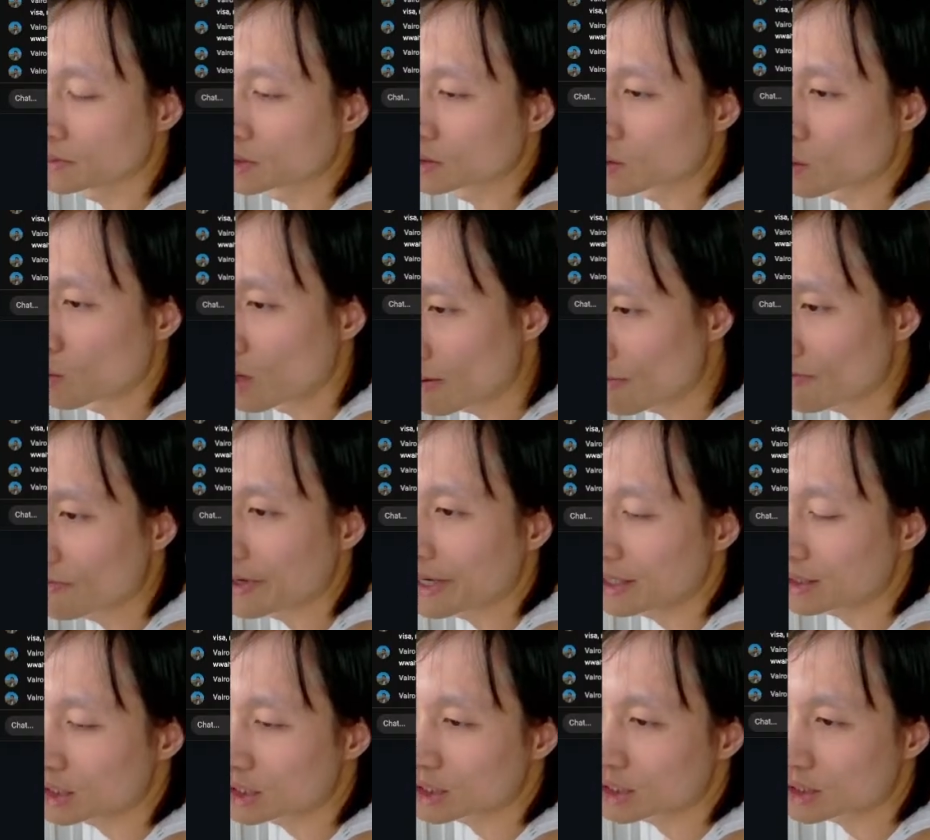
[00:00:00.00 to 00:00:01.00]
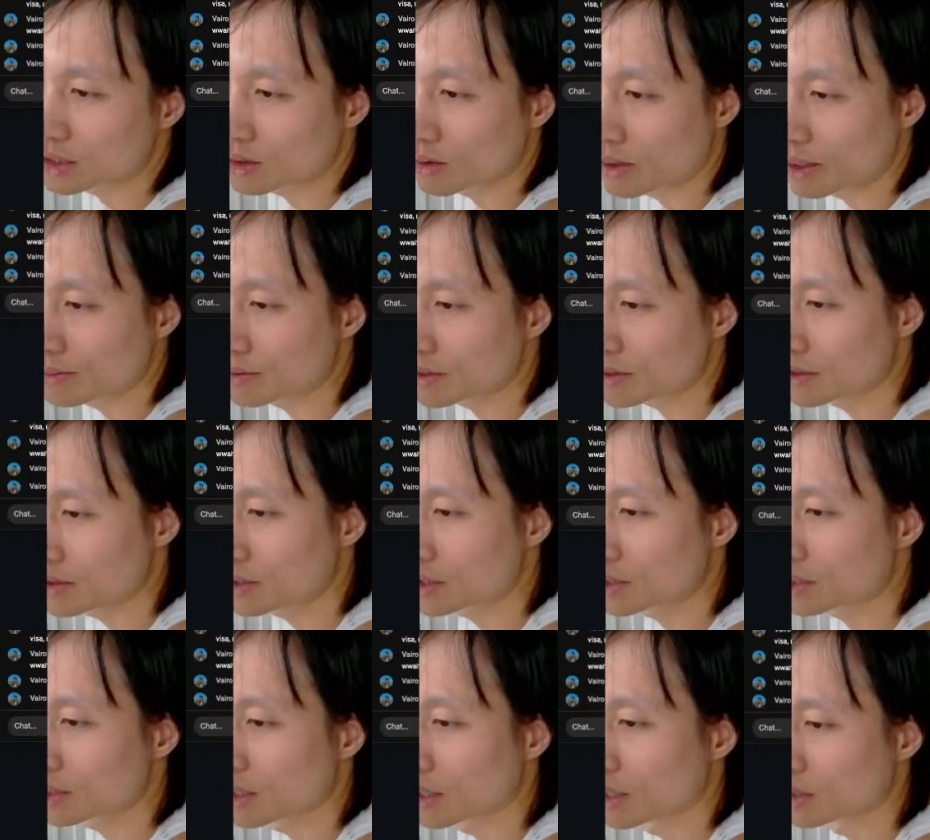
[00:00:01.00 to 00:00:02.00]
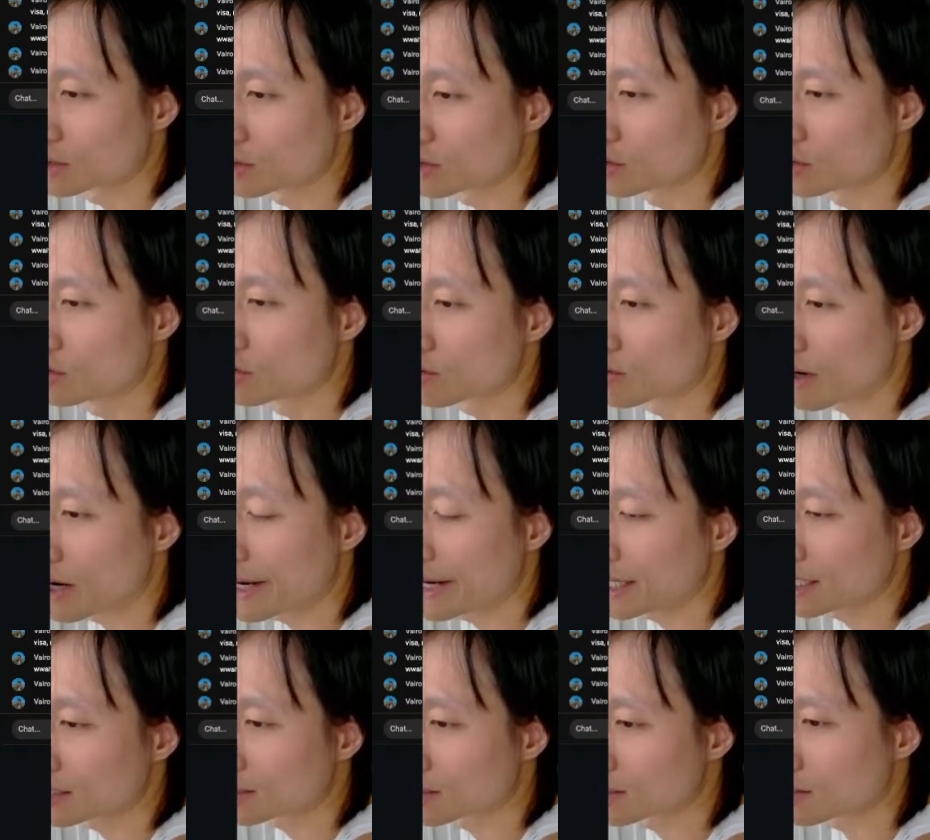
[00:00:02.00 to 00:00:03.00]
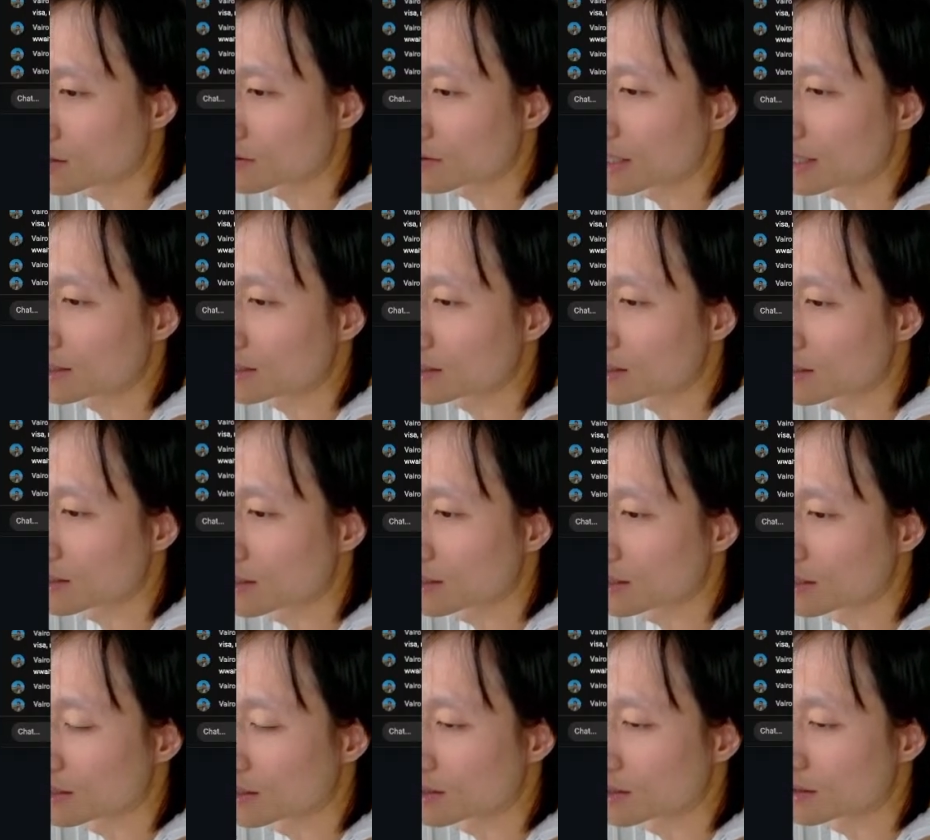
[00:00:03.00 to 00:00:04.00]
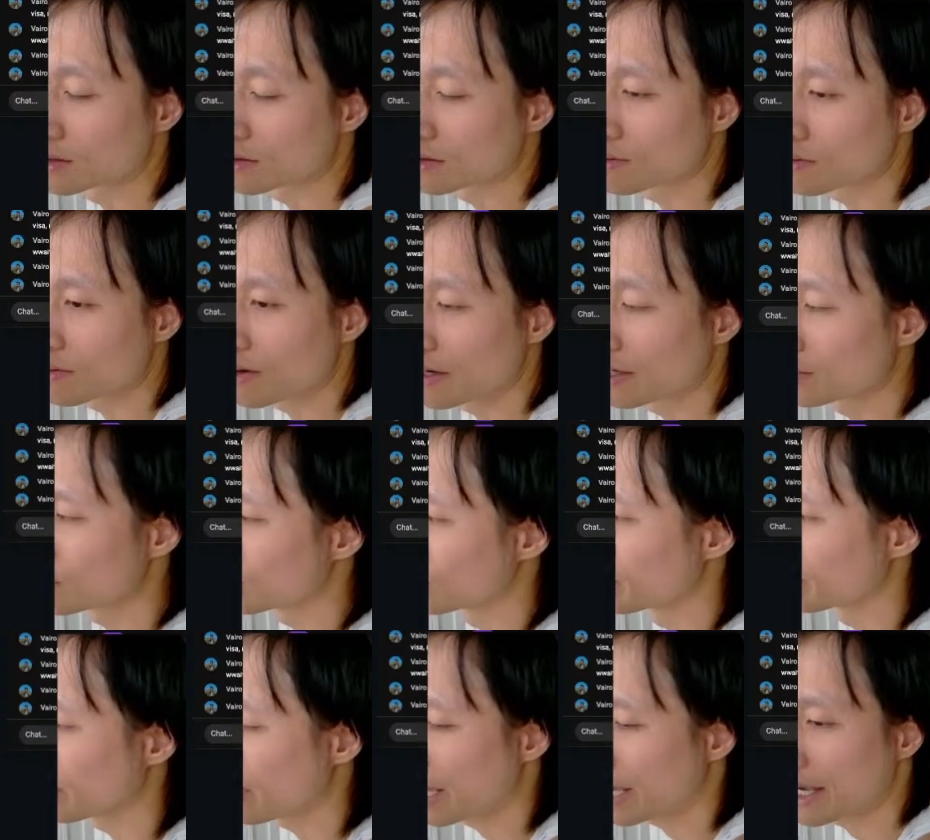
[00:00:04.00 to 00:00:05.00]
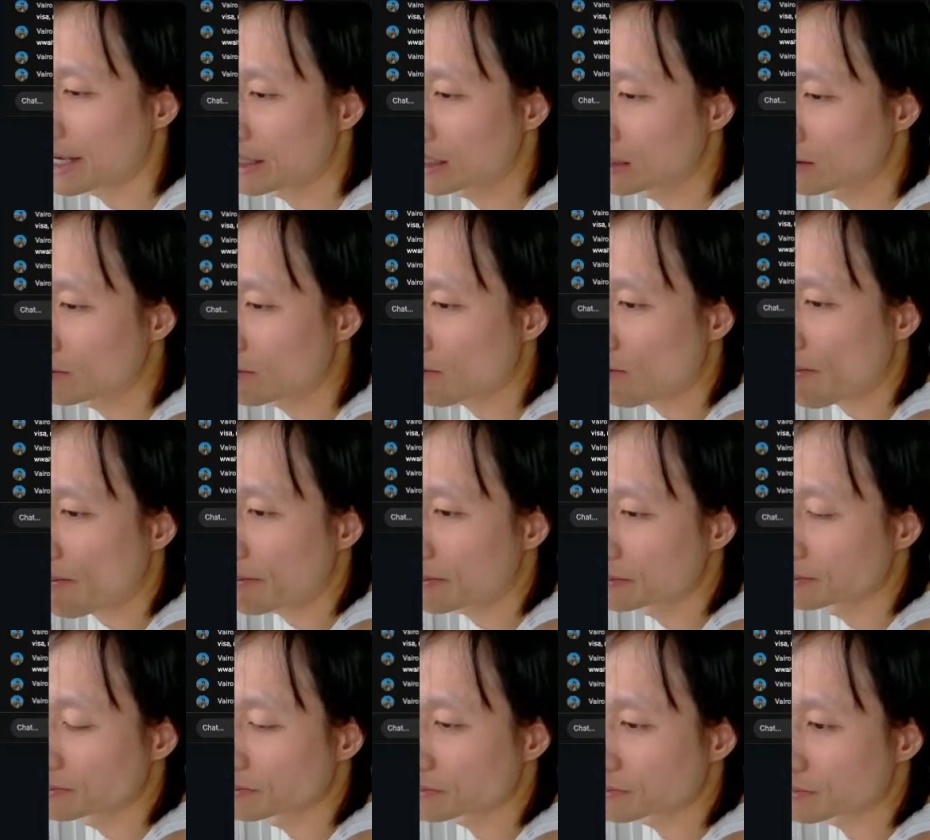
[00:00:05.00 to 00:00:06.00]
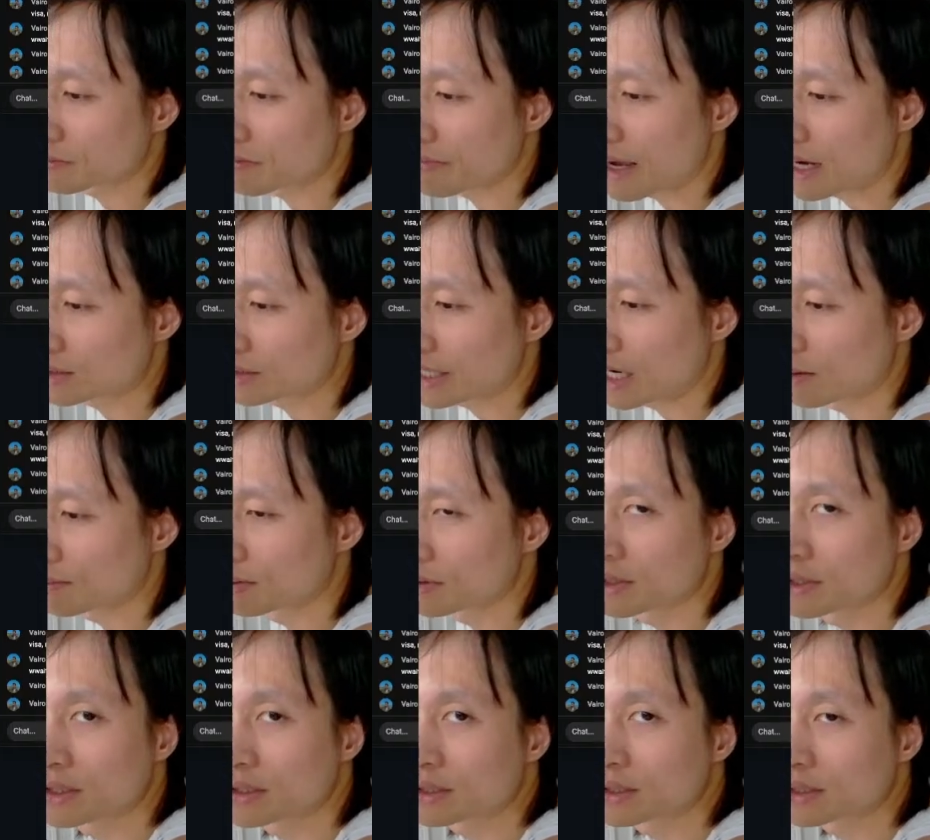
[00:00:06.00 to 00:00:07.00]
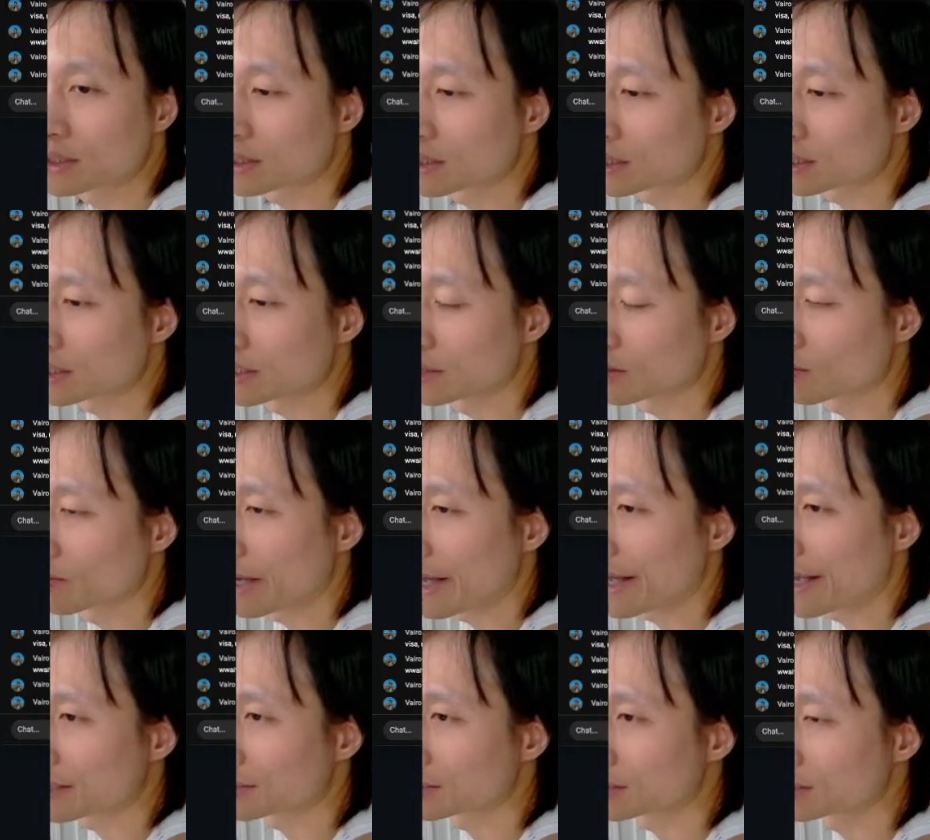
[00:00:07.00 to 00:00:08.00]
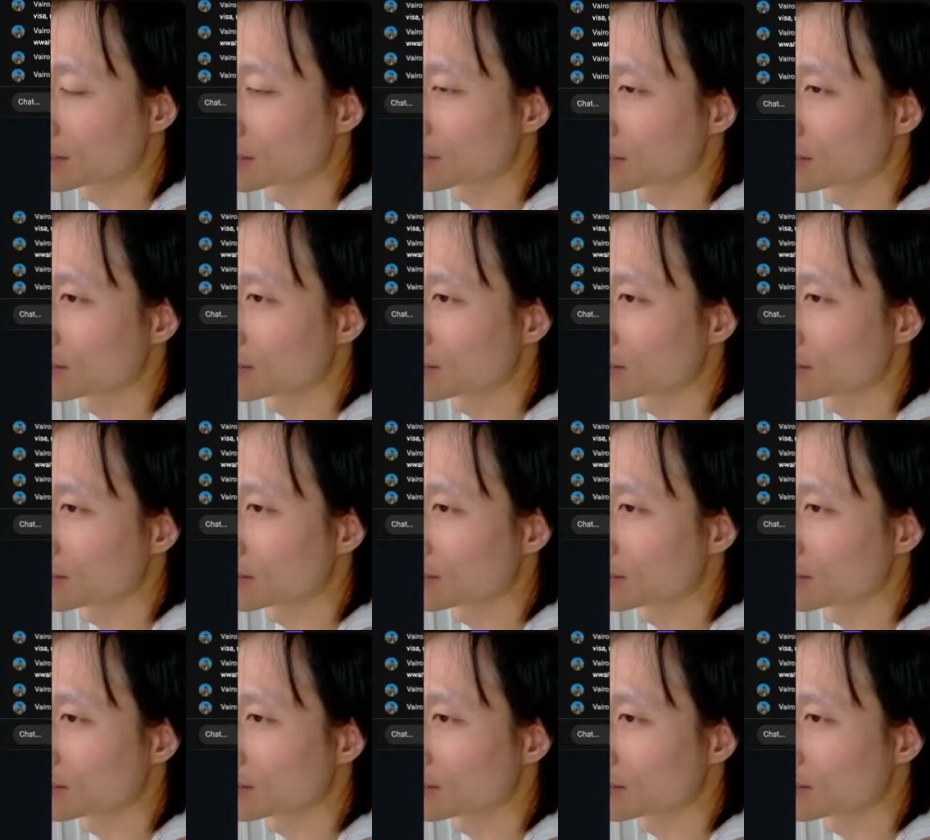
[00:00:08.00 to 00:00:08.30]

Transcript: Web fetch, so web search, to do write, so that's writing to a plan. Bash output, kill bash.